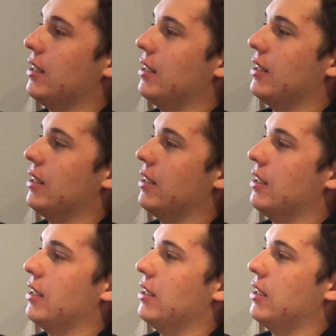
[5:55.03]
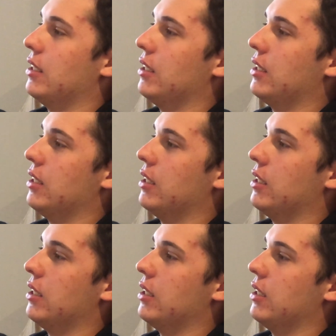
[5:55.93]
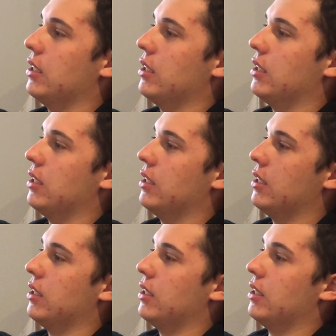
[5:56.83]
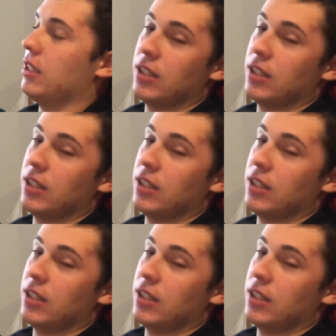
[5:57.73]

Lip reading: (silence)